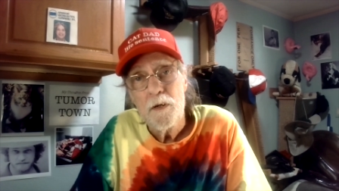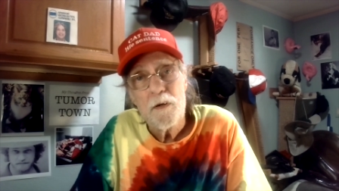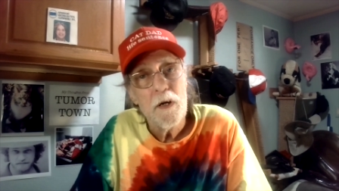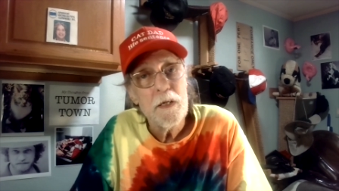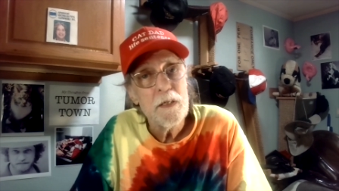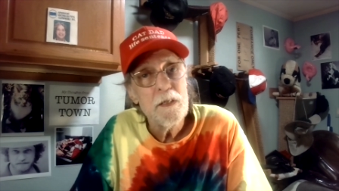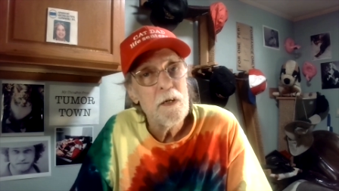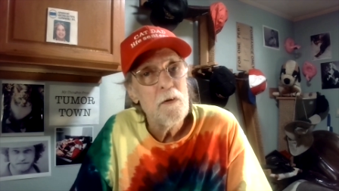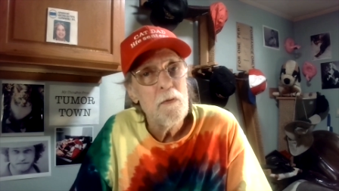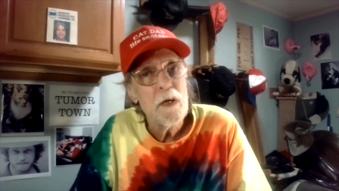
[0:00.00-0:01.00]
Right? Because you
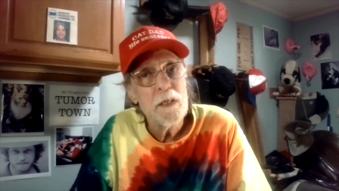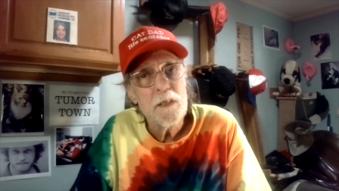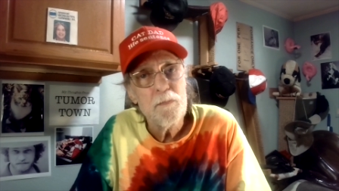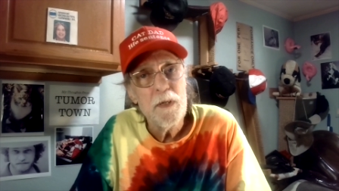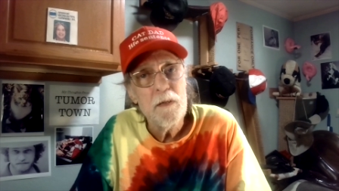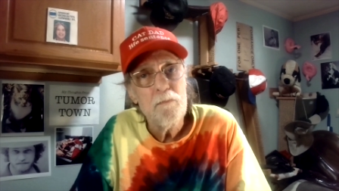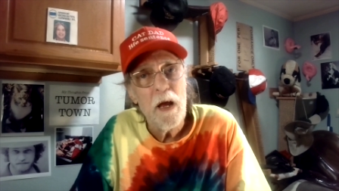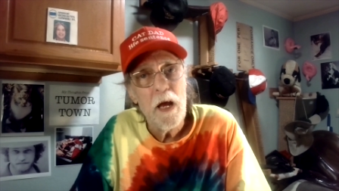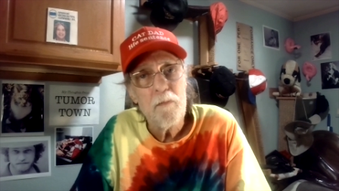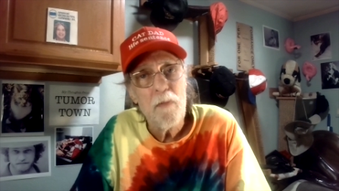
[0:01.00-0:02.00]
don't want to just be
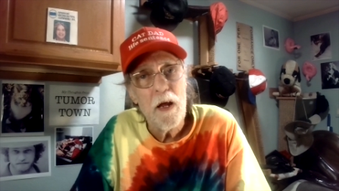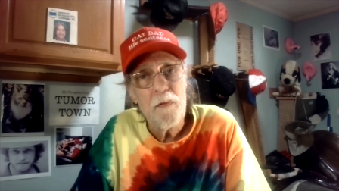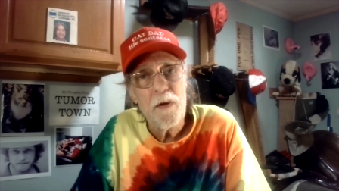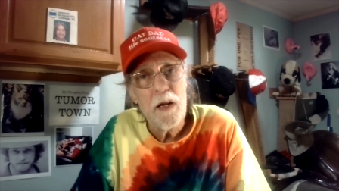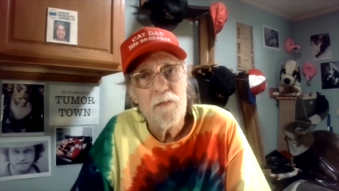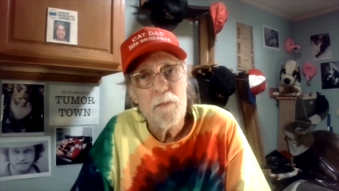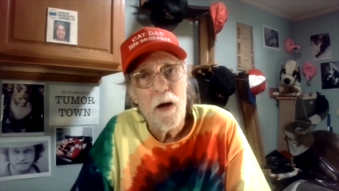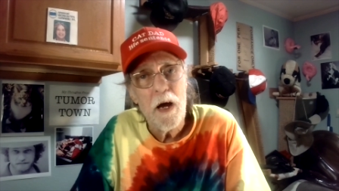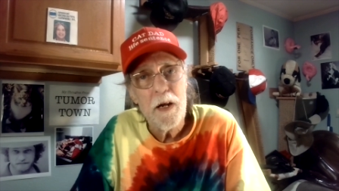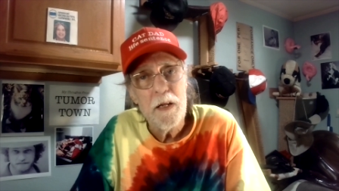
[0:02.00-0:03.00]
bad-mouthing
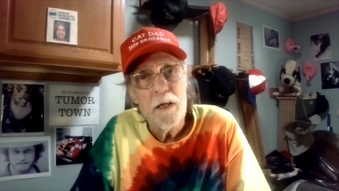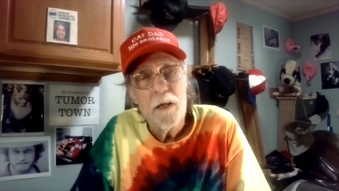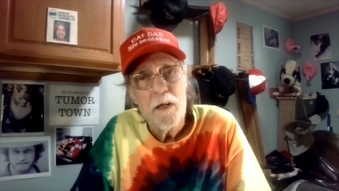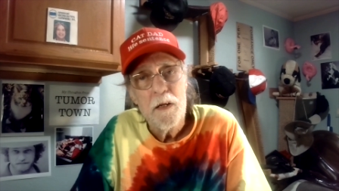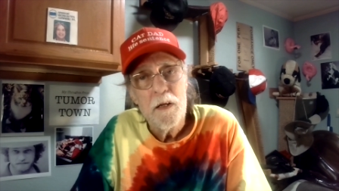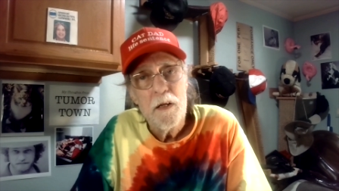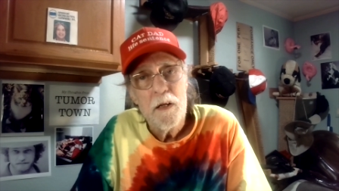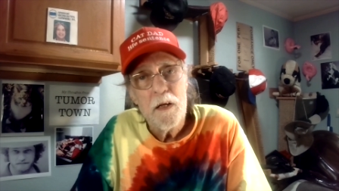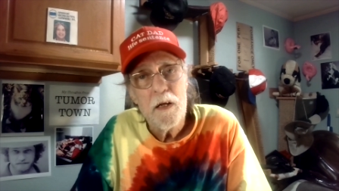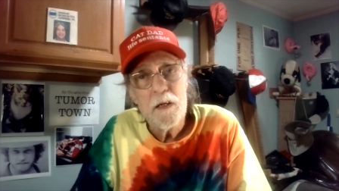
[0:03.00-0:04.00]
everybody
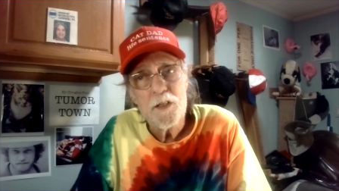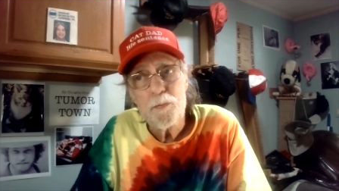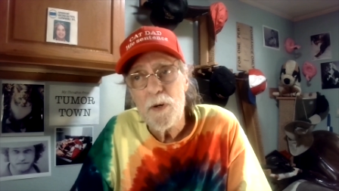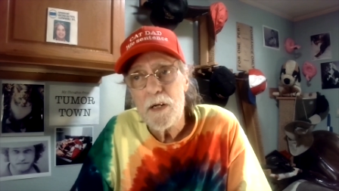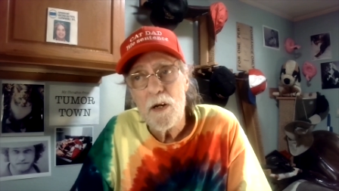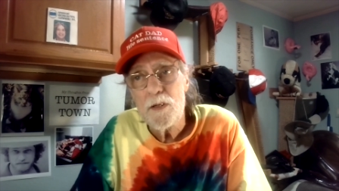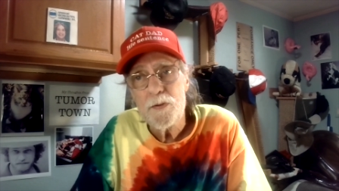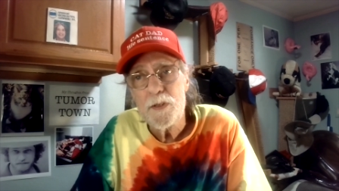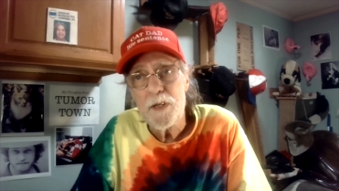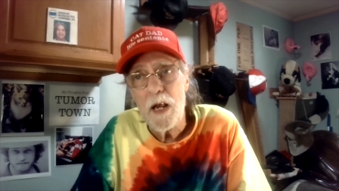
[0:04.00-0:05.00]
and spreading all
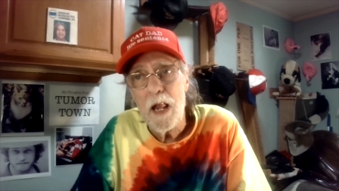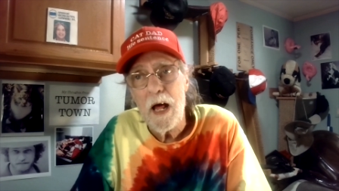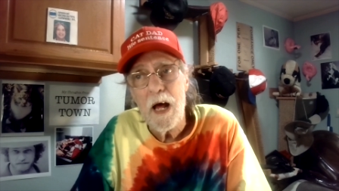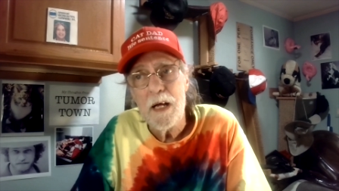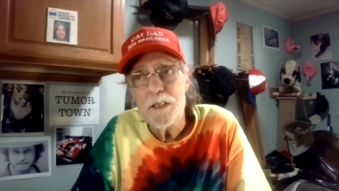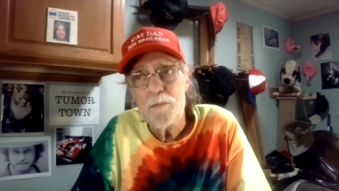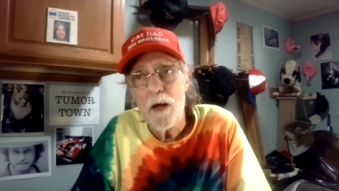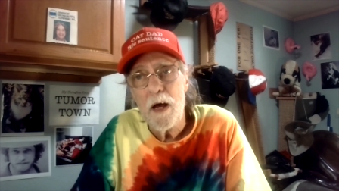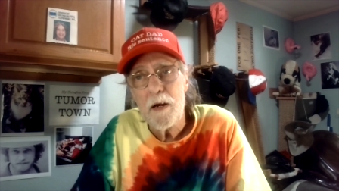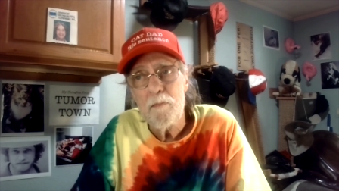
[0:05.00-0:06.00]
sorts of lies
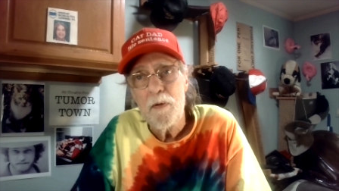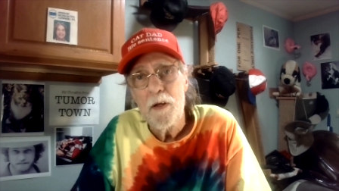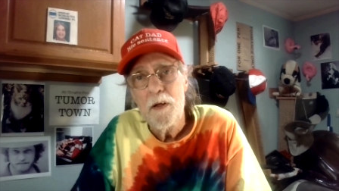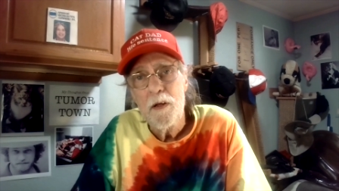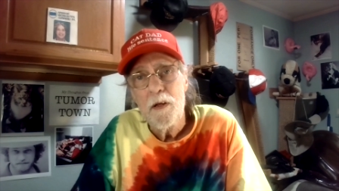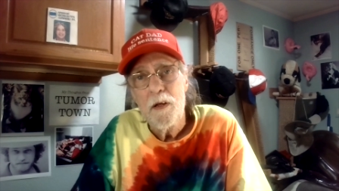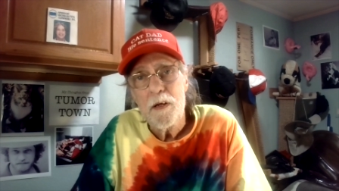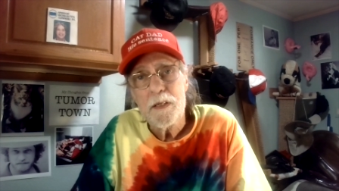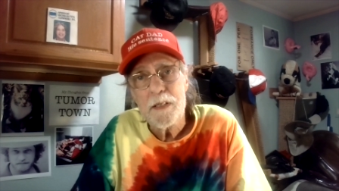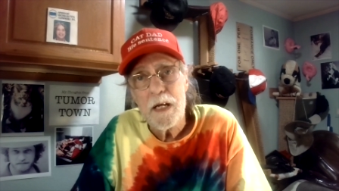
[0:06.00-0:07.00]
about them.
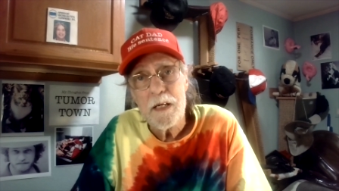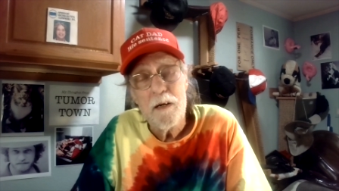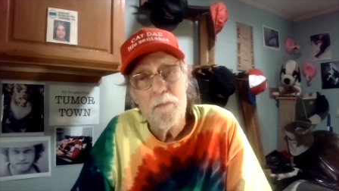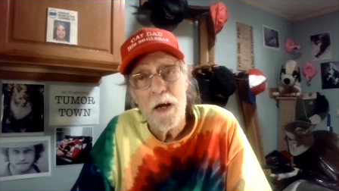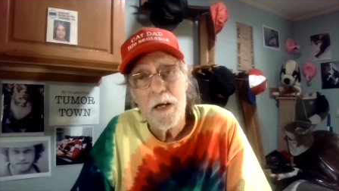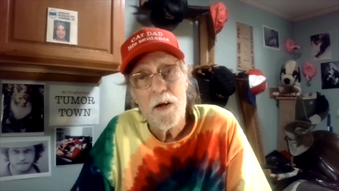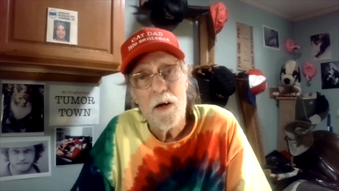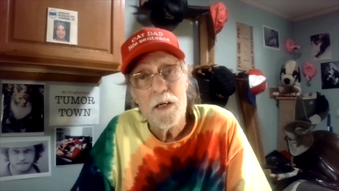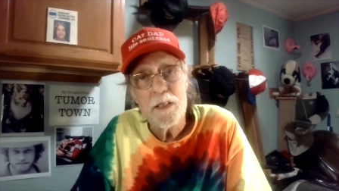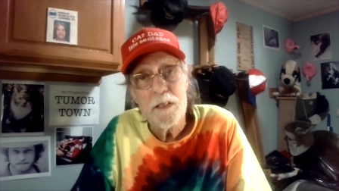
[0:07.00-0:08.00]
Because that come back and
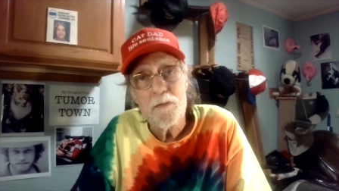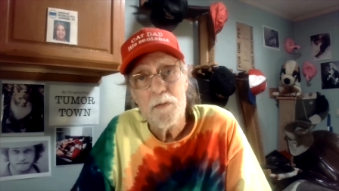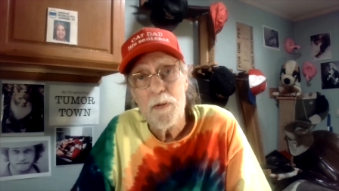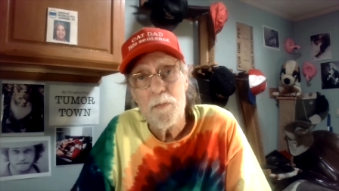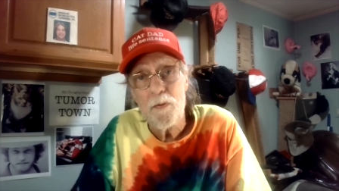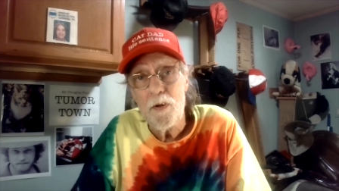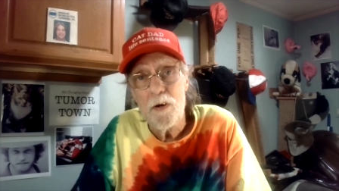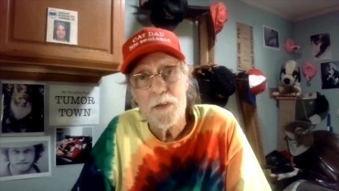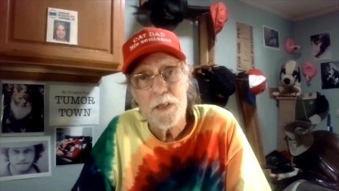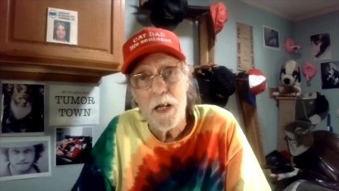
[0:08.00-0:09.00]
haunt you. When people
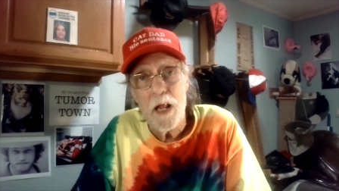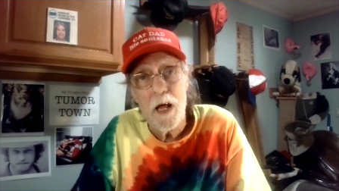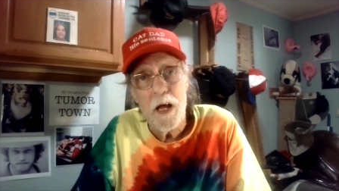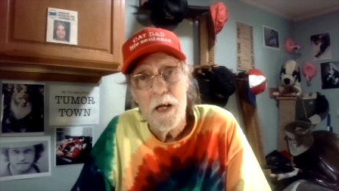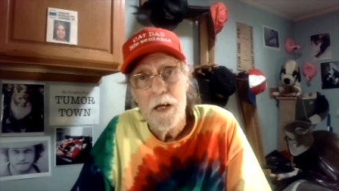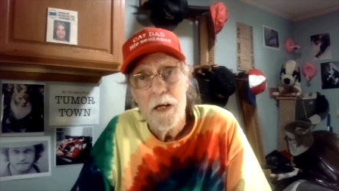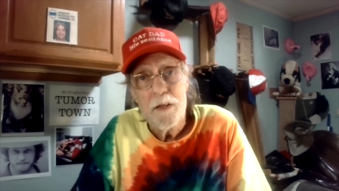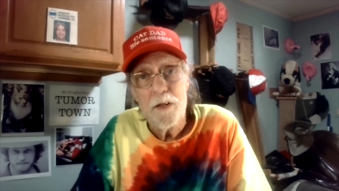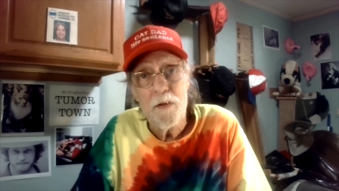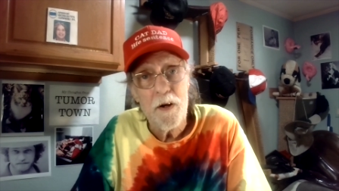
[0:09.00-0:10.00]
know it's a lie,
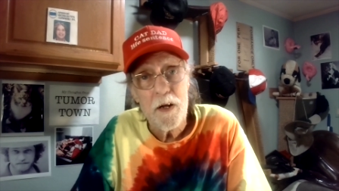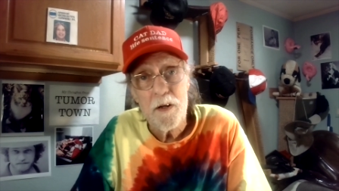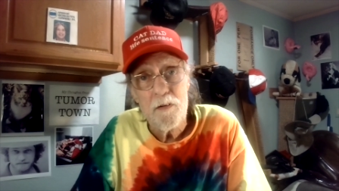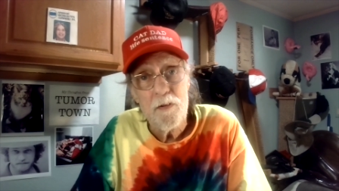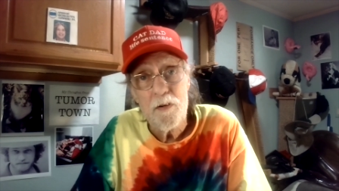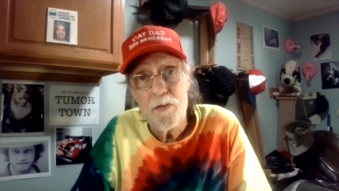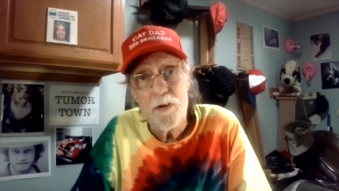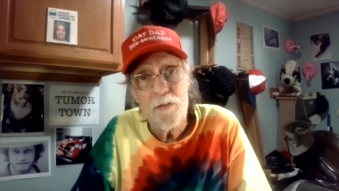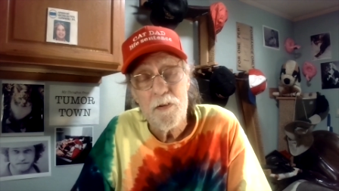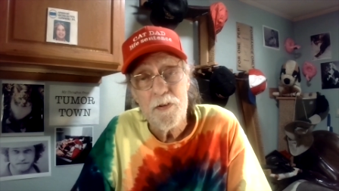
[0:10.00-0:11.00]
then they're not going to vote for
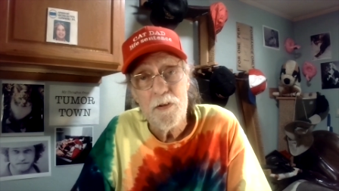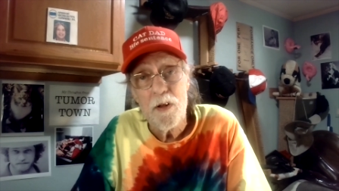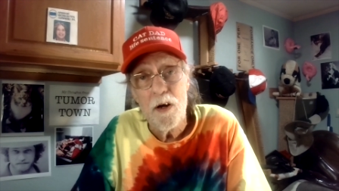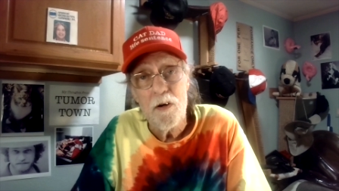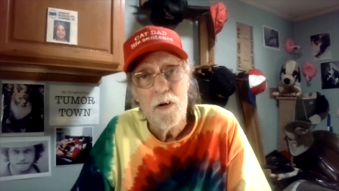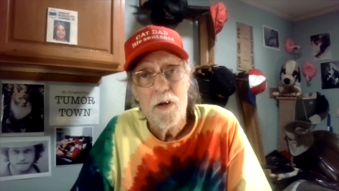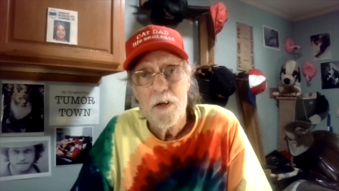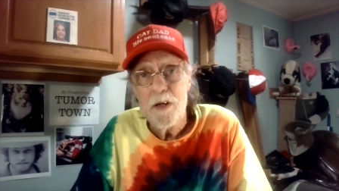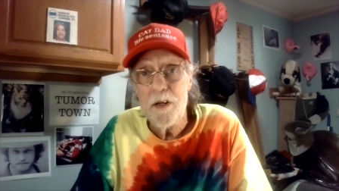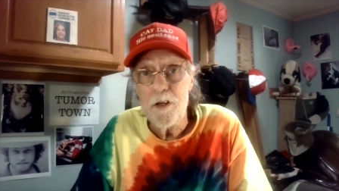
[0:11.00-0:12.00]
you or vote for you low.
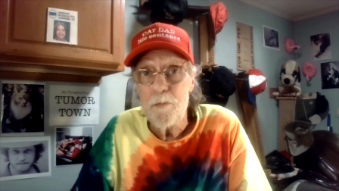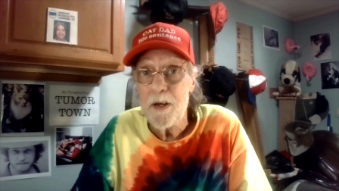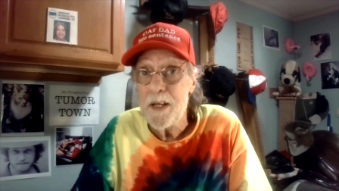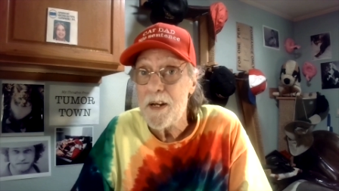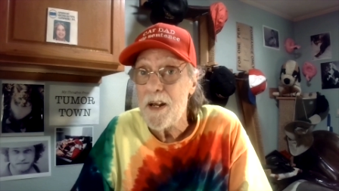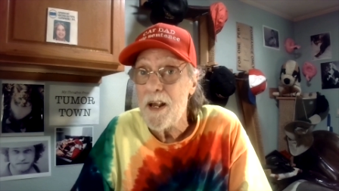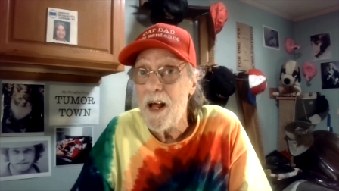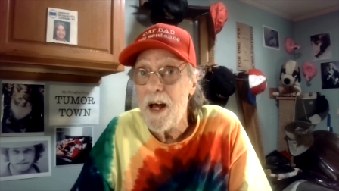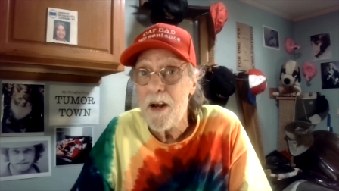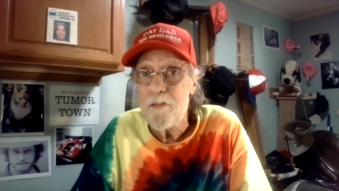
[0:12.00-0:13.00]
And you might get a
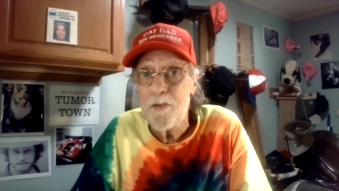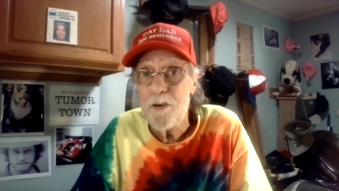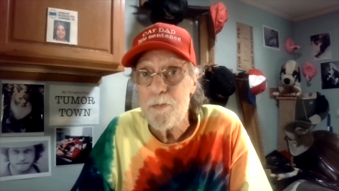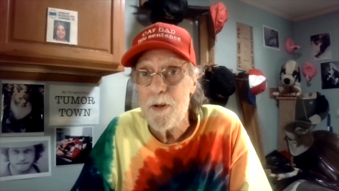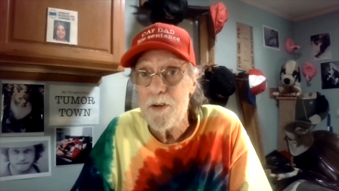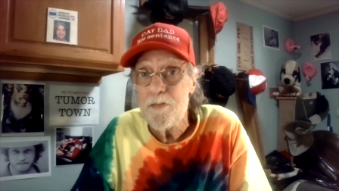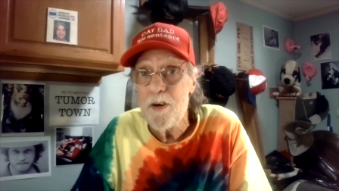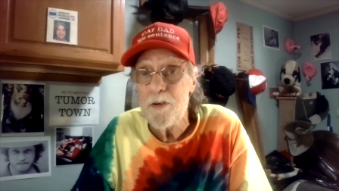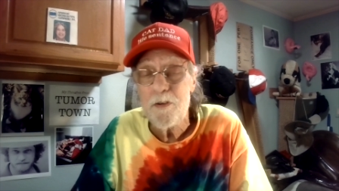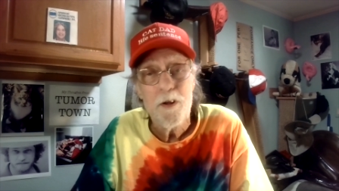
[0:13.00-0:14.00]
lot of first place
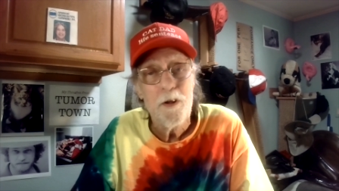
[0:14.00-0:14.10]
votes,